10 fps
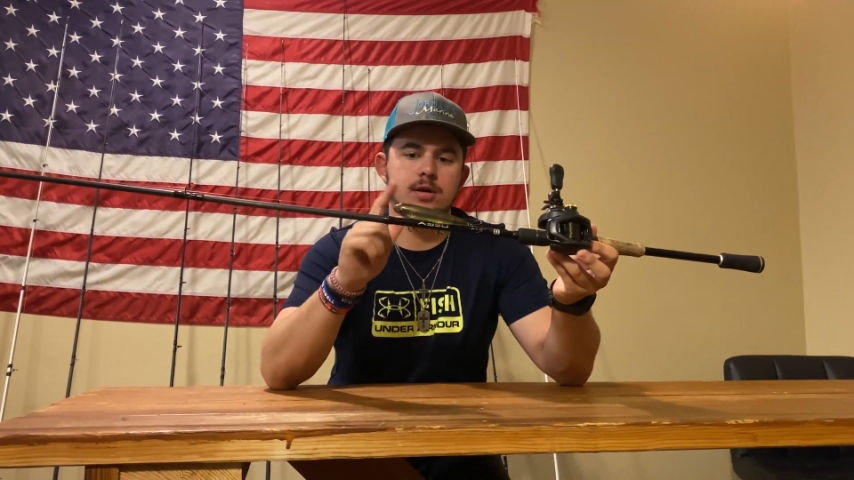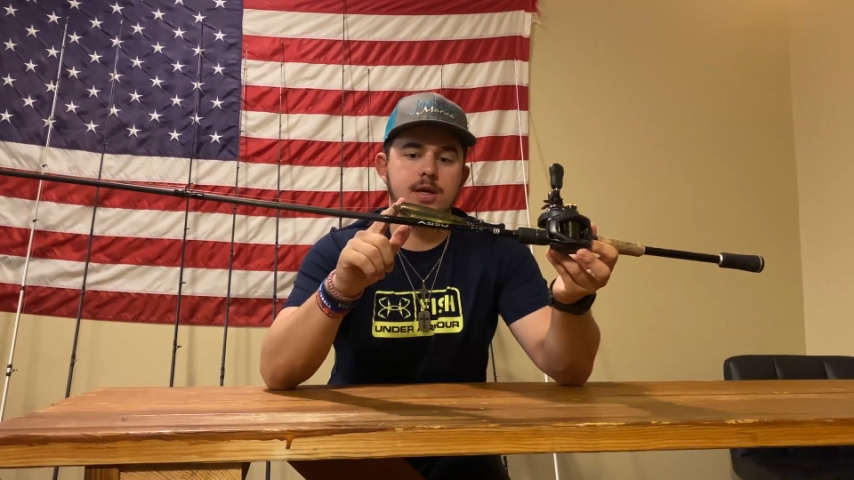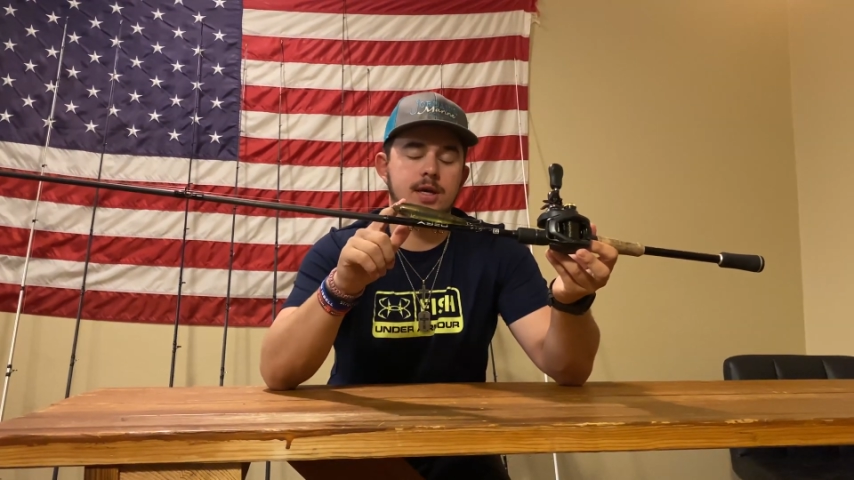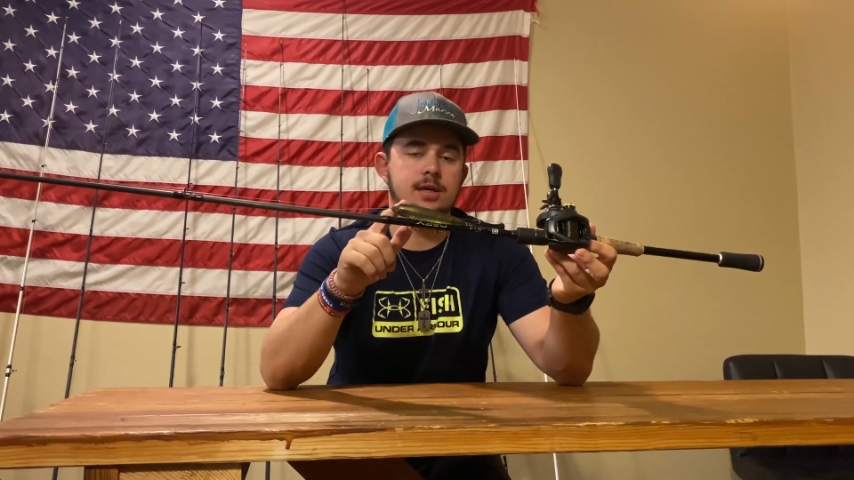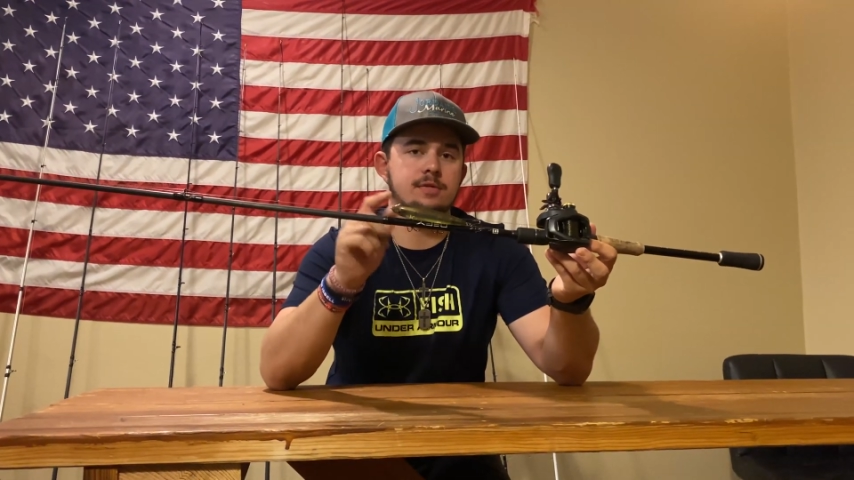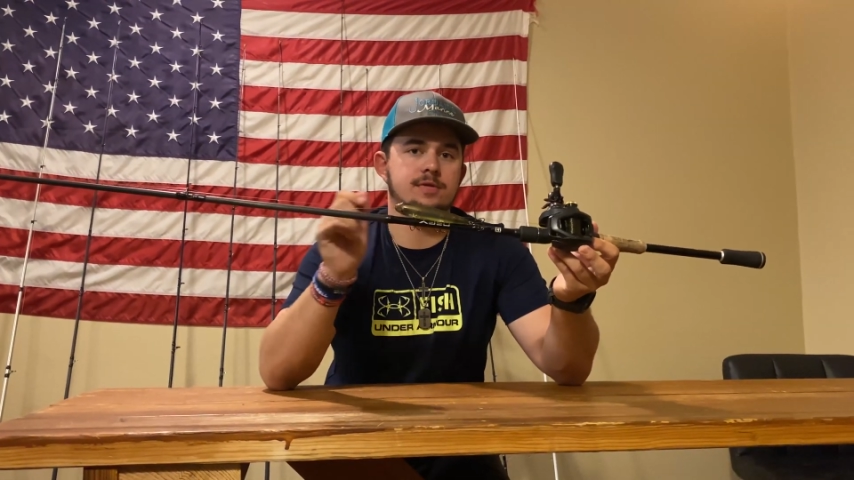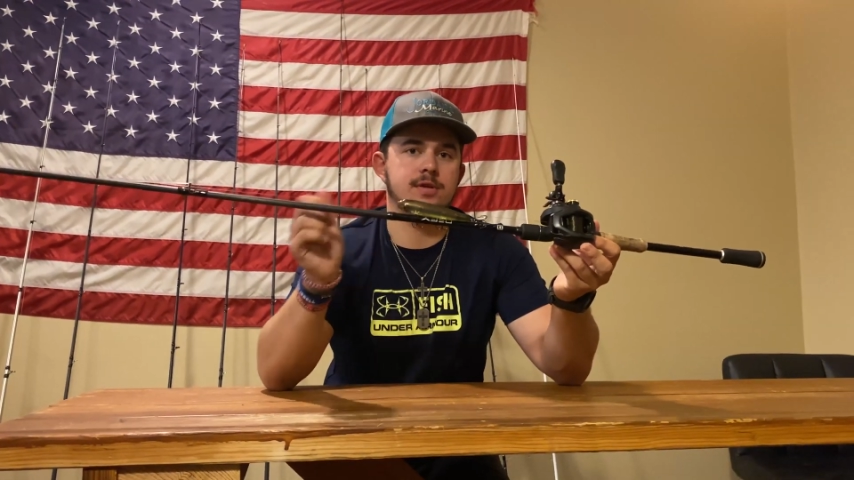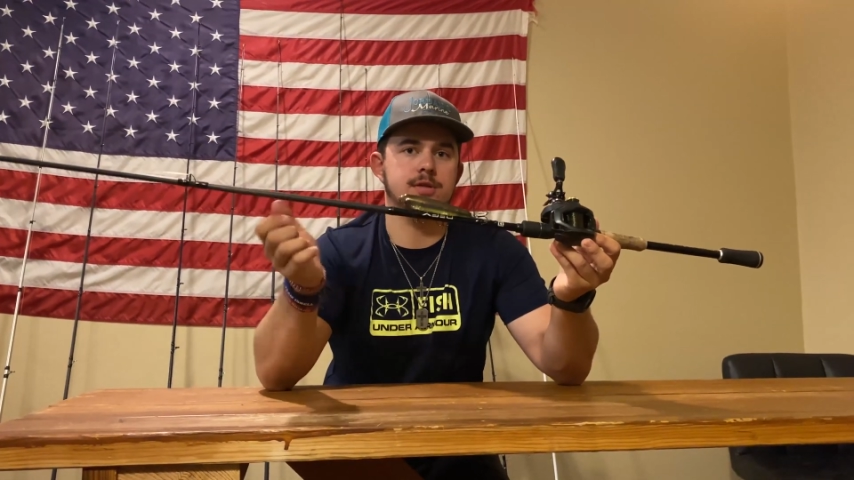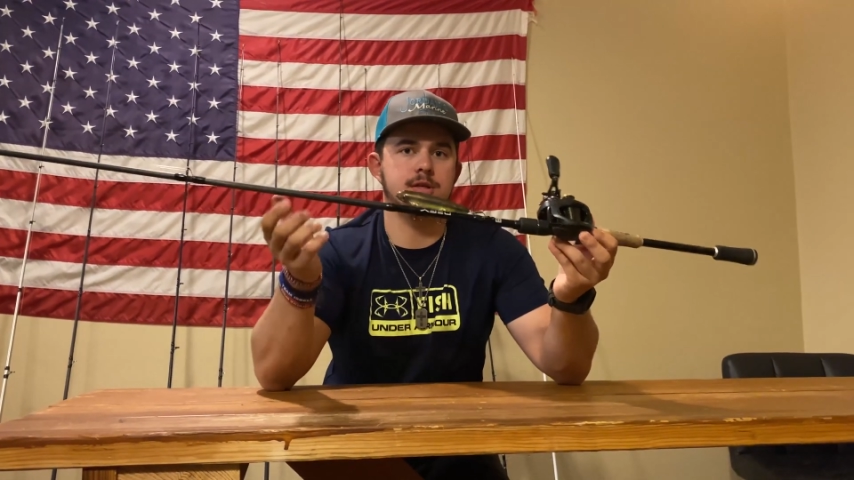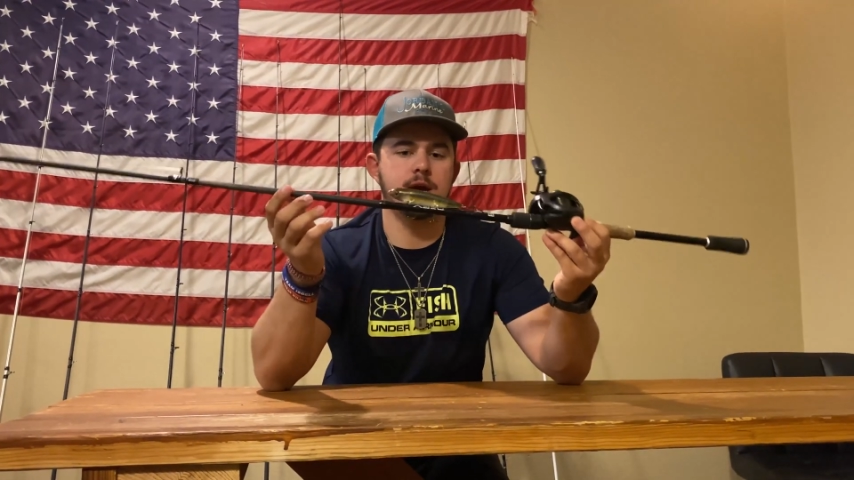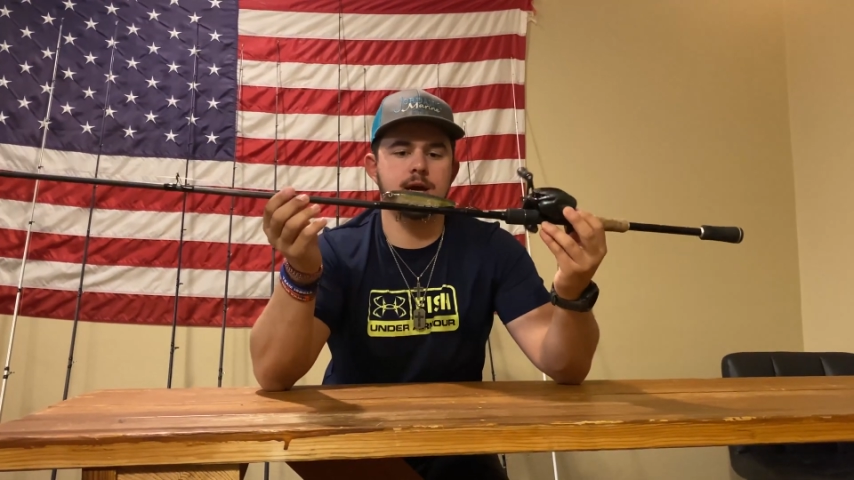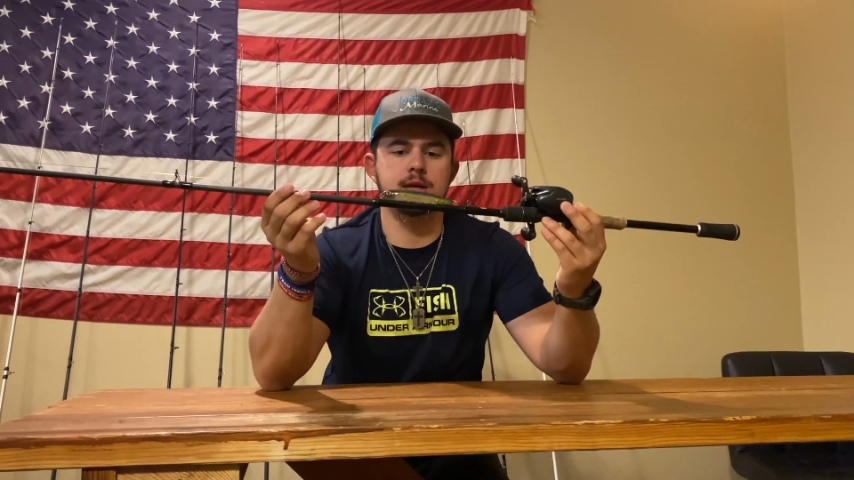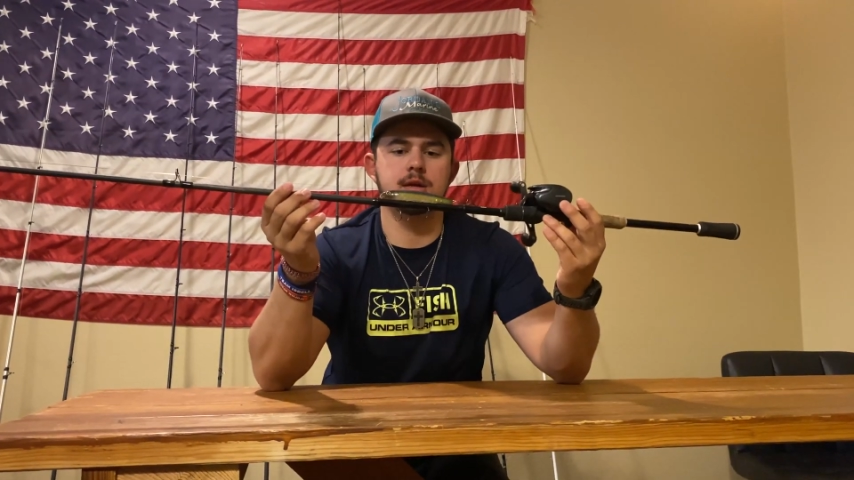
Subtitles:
kicker fish at